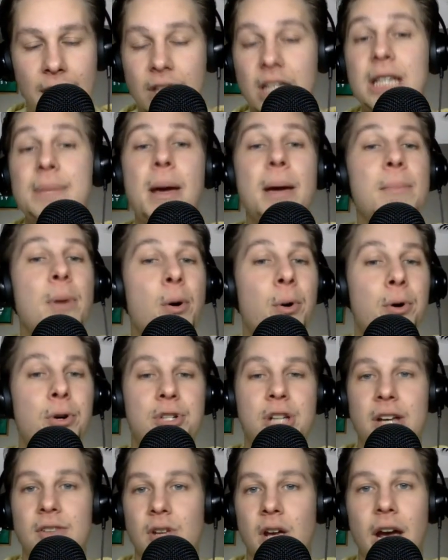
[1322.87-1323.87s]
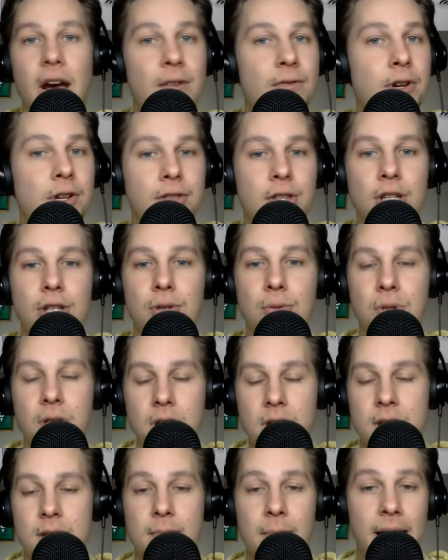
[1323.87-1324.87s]
eBay Motors has everything you need to
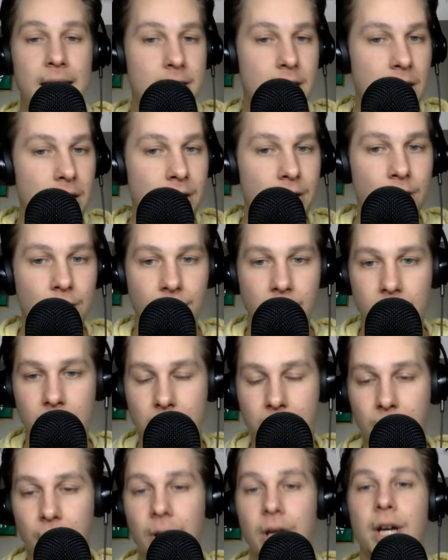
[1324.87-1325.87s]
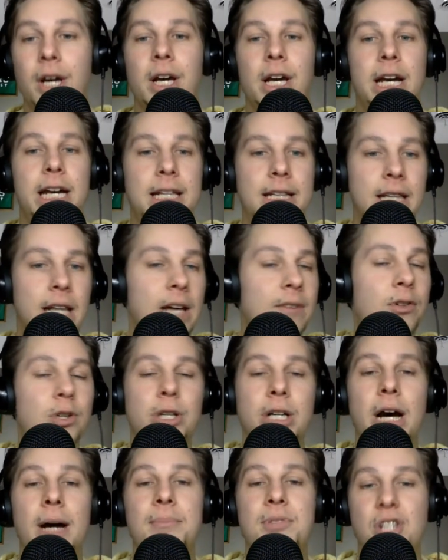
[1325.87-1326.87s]
maintain your vehicle and level it
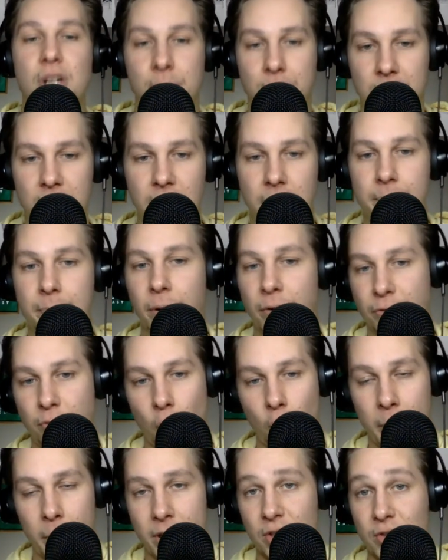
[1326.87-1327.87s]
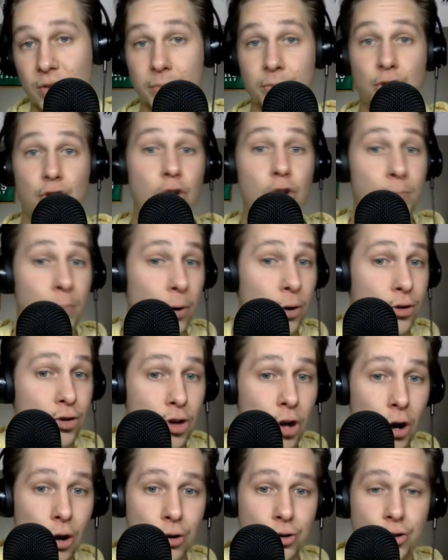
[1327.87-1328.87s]
up to peak performance. From
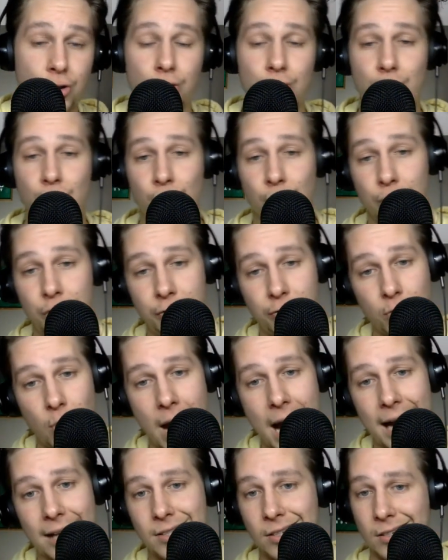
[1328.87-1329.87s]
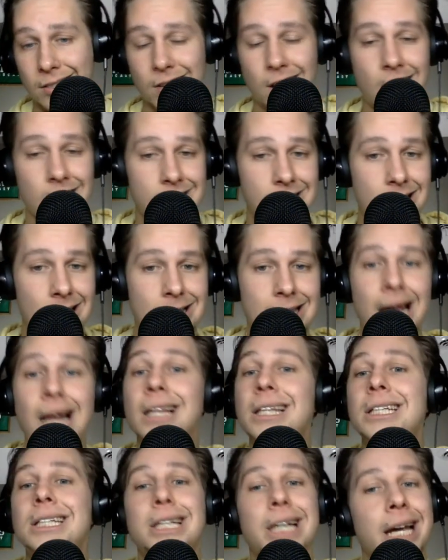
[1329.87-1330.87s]
superchargers, roof racks, exhaust kits,
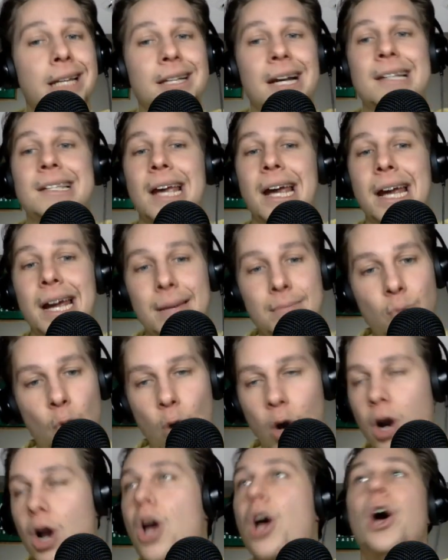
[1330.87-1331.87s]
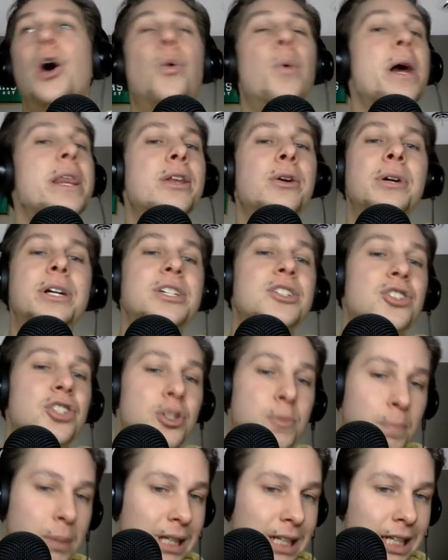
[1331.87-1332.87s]
LED headlights, and more. Whether you're into
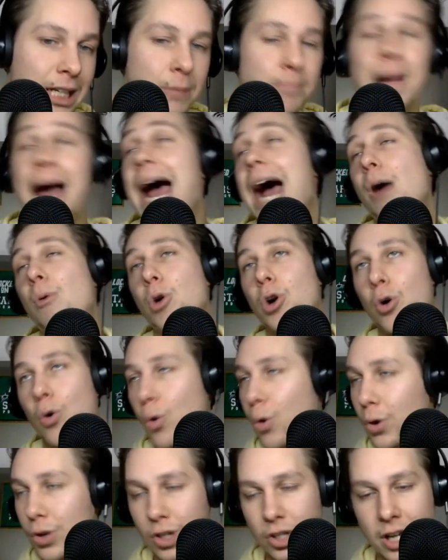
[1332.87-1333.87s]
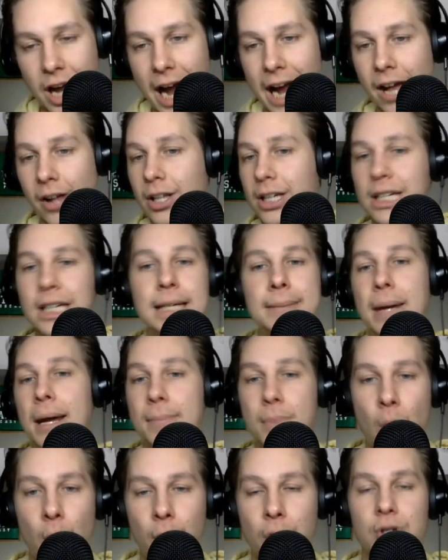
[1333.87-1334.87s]
speed, power, or style, eBay
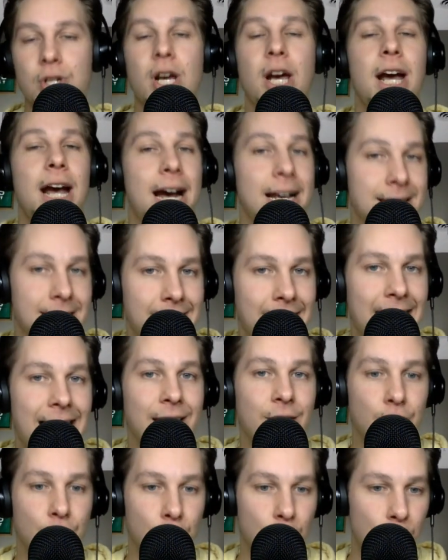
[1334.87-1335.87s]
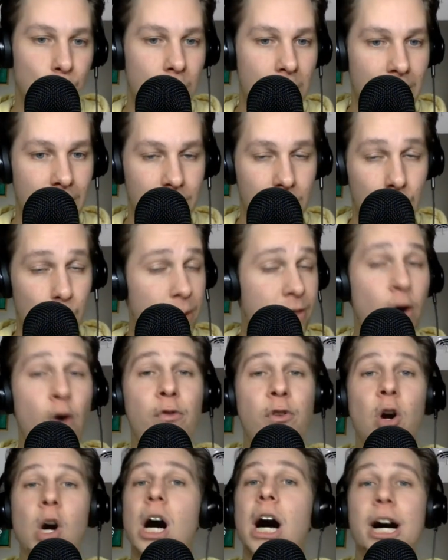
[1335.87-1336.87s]
Motors has got you covered. With
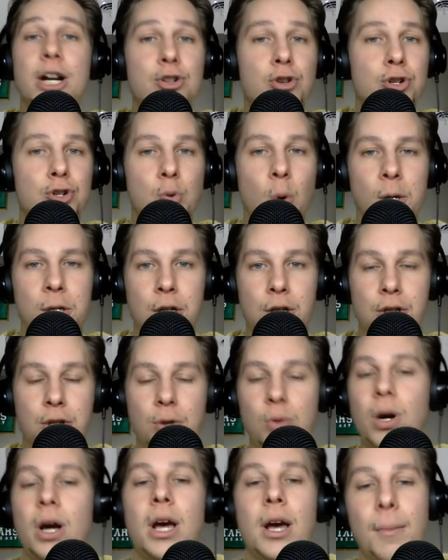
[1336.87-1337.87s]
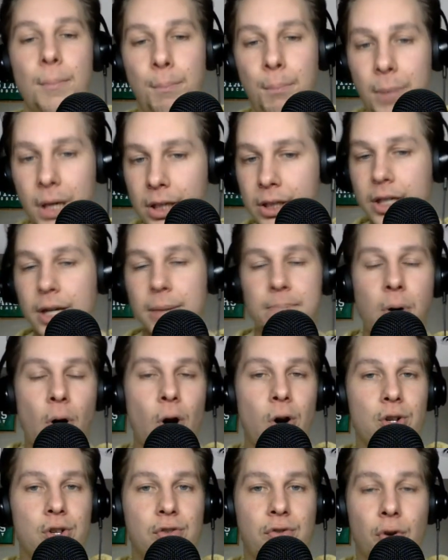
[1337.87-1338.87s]
over 122 million
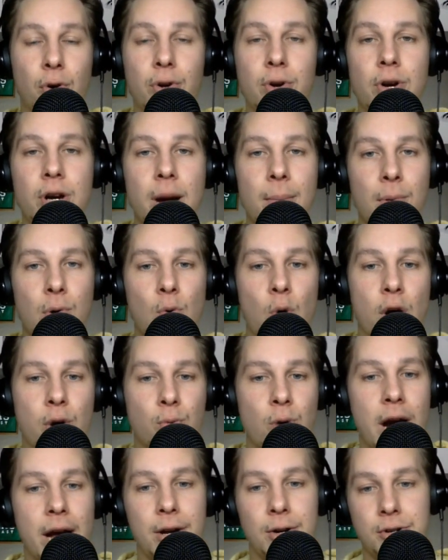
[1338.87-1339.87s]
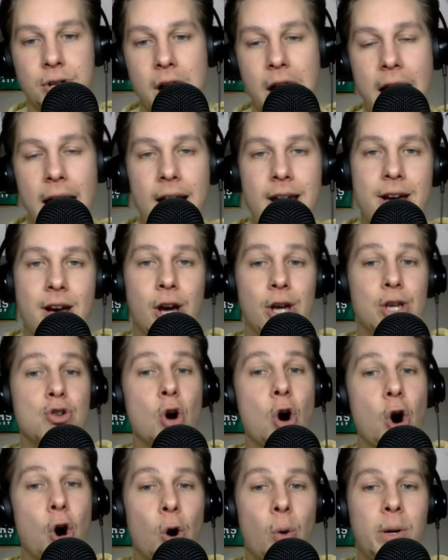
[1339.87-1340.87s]
parts for your number one ride or die, you'll
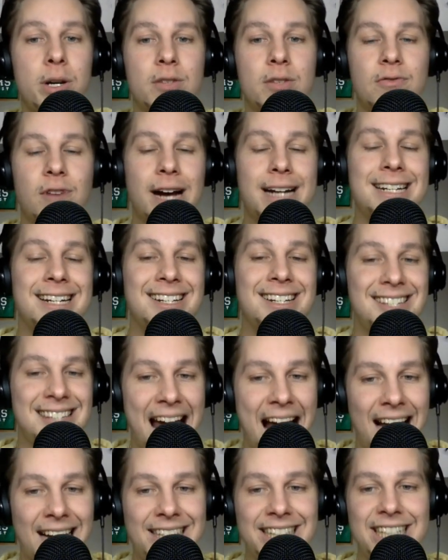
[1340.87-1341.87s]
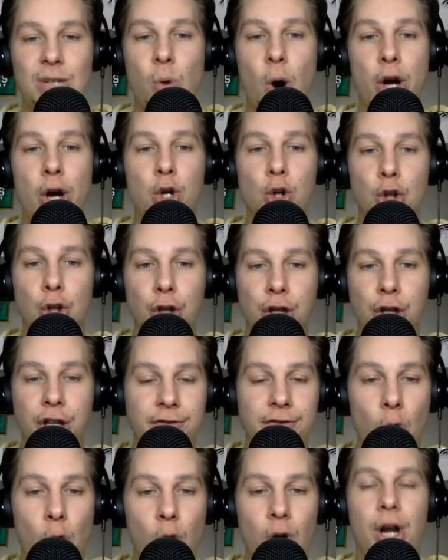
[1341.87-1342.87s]
always find exactly what you're looking
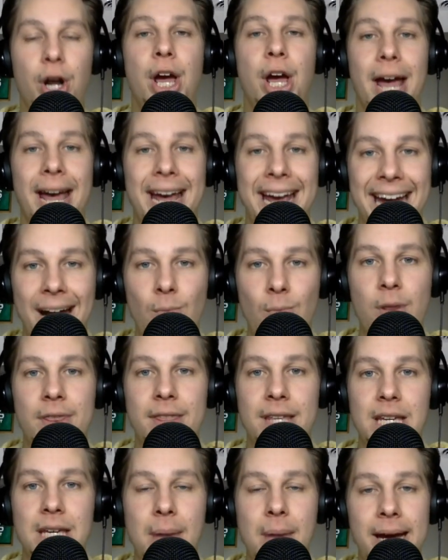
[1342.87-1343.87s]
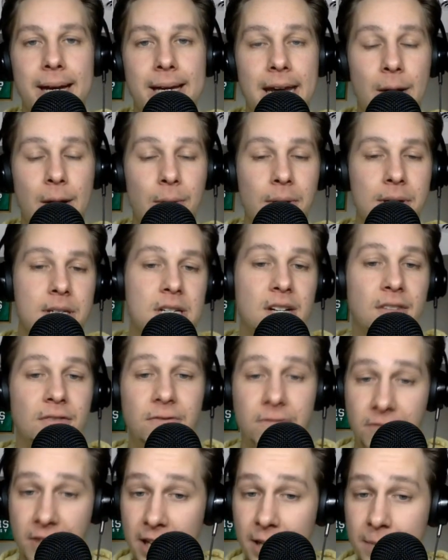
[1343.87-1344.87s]
for. And with eBay Guaranteed
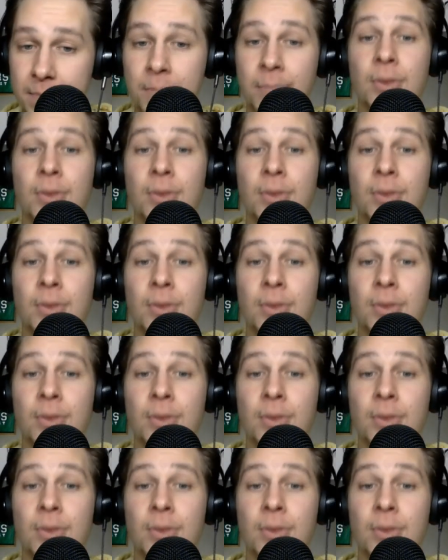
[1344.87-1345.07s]
Fit,